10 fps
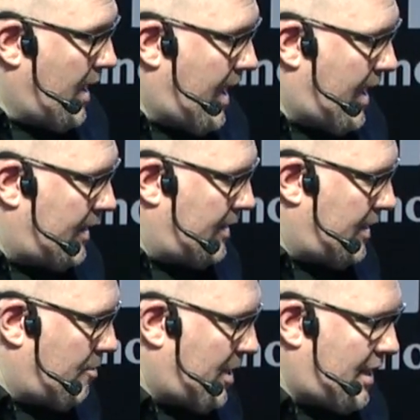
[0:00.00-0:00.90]
And uh,
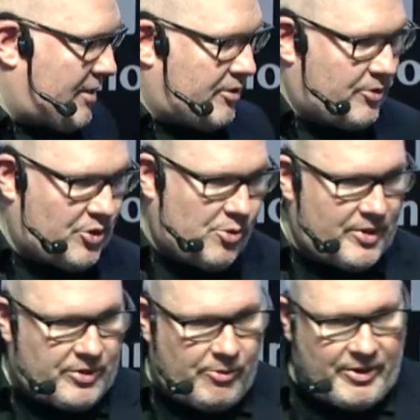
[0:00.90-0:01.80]
but I have to show him
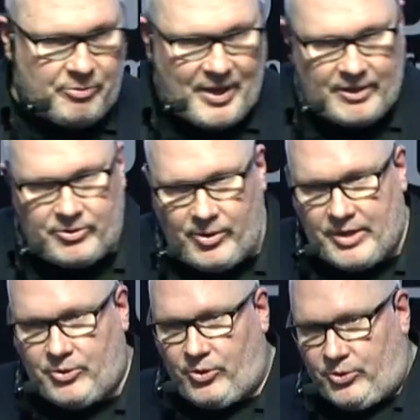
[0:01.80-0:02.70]
some respect, so I
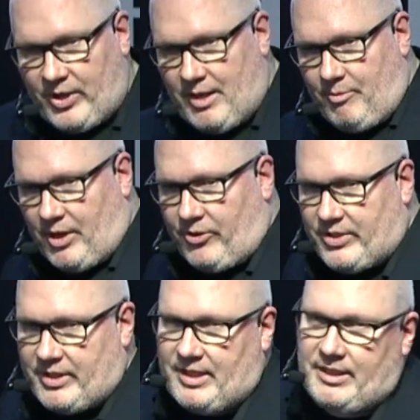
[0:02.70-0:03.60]
talk to him because
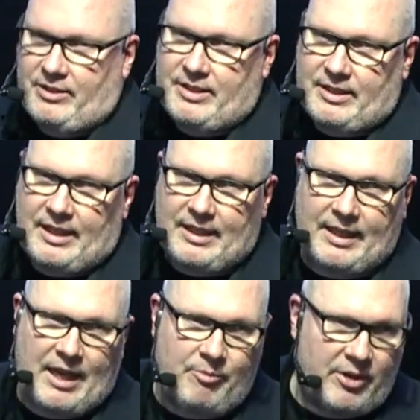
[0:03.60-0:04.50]
he's interested in the
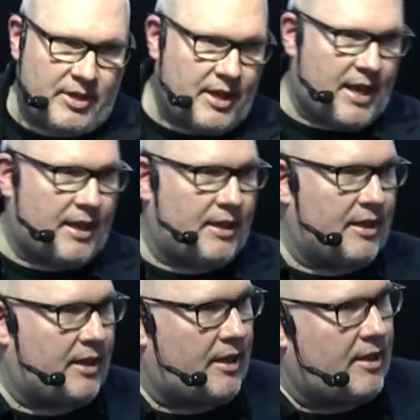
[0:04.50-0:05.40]
camera. And
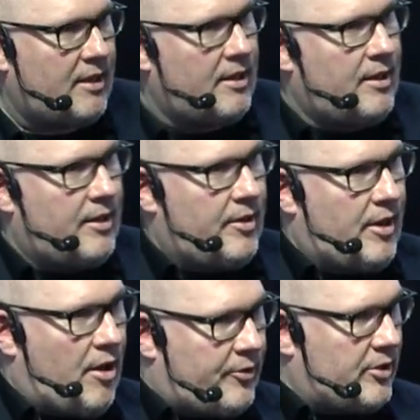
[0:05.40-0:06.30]
uh,
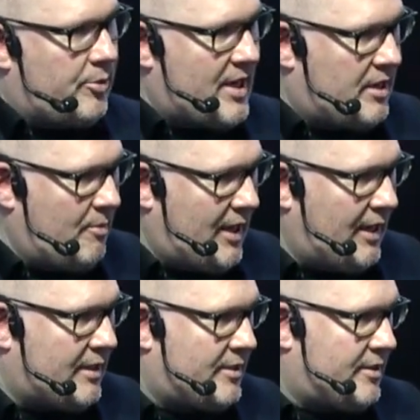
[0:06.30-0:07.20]
after twenty
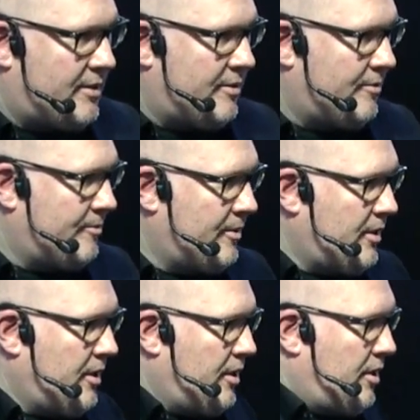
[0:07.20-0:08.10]
minutes,
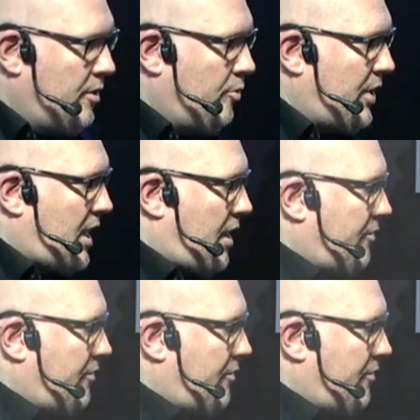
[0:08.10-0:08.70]
we have